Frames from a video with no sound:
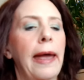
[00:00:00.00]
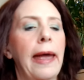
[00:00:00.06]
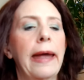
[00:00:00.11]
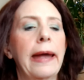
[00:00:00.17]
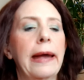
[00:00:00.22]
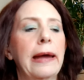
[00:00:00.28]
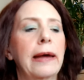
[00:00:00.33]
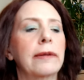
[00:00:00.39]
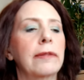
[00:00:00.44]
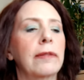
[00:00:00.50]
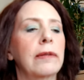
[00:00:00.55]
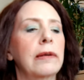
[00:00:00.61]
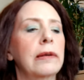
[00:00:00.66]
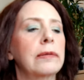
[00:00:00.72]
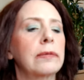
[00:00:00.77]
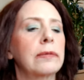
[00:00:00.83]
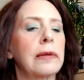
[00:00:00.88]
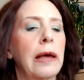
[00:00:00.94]
And
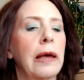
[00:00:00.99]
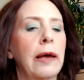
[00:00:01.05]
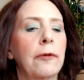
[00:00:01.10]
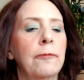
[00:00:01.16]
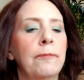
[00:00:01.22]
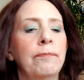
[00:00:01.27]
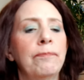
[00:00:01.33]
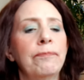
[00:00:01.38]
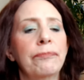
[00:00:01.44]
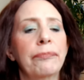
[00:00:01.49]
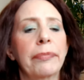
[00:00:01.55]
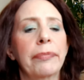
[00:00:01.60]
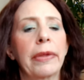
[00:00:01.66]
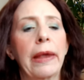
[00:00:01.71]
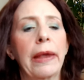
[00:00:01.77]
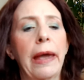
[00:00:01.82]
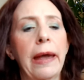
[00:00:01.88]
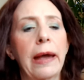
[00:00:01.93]
this um,
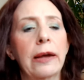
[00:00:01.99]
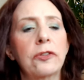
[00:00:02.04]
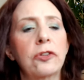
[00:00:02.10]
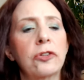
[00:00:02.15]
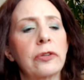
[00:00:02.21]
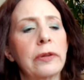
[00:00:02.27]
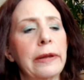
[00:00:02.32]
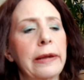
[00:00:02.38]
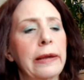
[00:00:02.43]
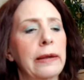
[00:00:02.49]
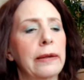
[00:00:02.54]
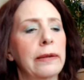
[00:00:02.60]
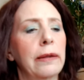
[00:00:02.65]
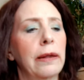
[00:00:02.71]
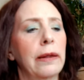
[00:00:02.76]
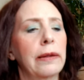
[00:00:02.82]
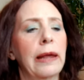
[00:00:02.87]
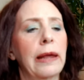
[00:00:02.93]

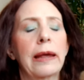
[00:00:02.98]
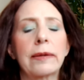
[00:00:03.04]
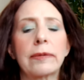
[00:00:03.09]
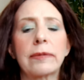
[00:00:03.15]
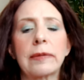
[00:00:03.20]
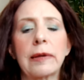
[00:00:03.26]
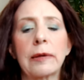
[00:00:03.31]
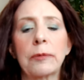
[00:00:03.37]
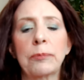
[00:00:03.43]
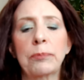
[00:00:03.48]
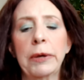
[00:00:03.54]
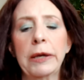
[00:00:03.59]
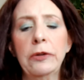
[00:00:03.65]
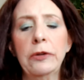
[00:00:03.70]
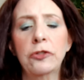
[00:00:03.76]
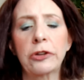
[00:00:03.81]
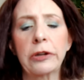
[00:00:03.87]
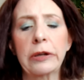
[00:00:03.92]
actually, it's a
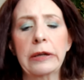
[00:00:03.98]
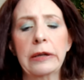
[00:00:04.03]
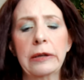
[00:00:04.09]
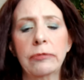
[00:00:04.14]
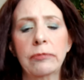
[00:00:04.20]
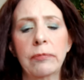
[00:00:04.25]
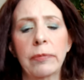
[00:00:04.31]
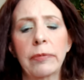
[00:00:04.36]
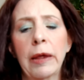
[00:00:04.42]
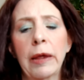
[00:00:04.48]
peachy